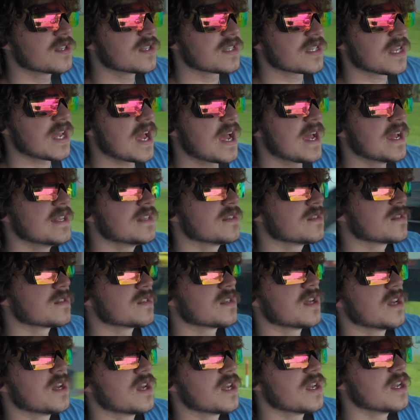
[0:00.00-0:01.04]
designs.
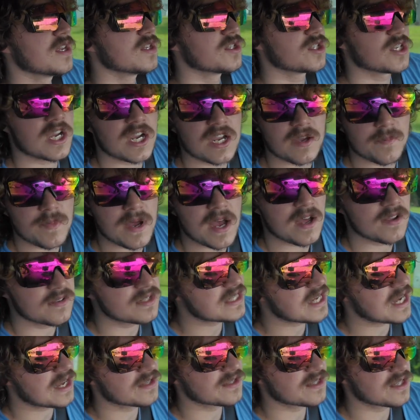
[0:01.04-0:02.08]
Check them out,
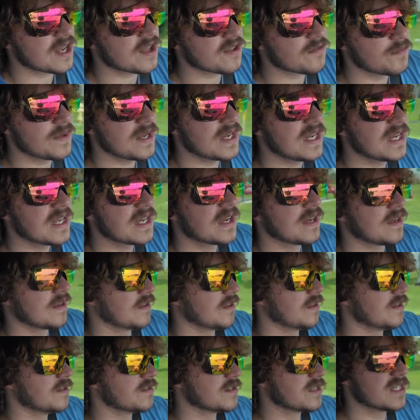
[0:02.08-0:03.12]

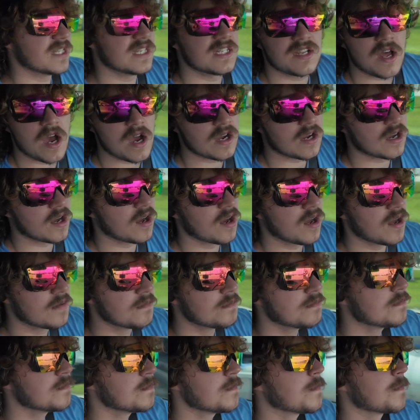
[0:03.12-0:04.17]

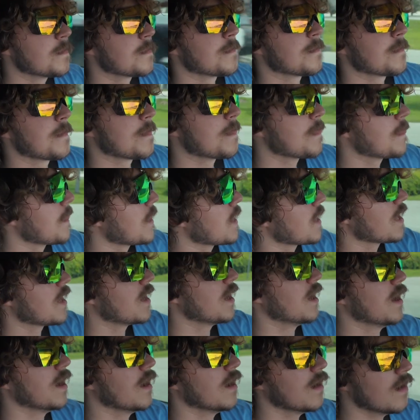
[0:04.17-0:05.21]

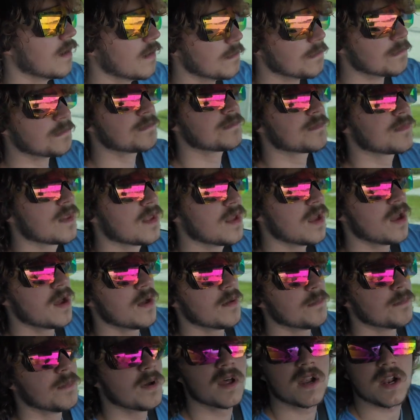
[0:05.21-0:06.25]

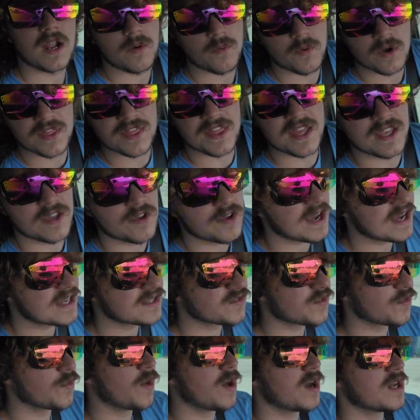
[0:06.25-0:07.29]
downsouthmediallc.com. But I want to thank you guys
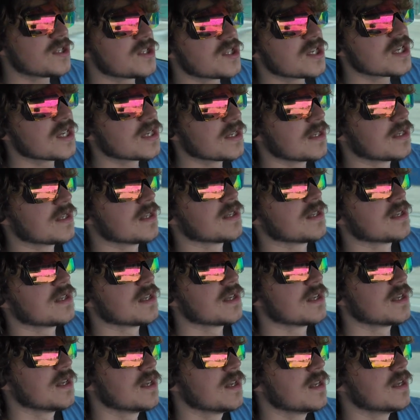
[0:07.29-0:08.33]
for watching.
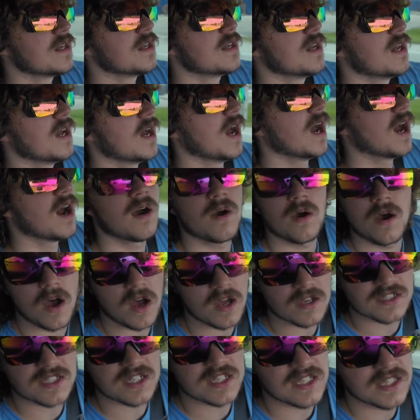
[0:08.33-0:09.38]

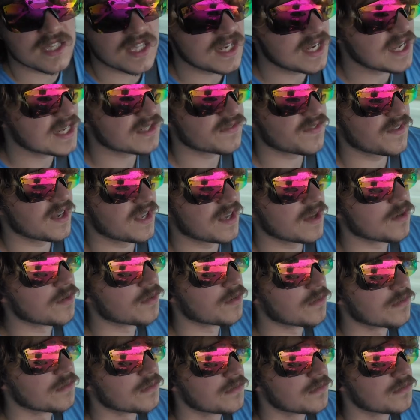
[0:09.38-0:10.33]
I'll see you in the next video.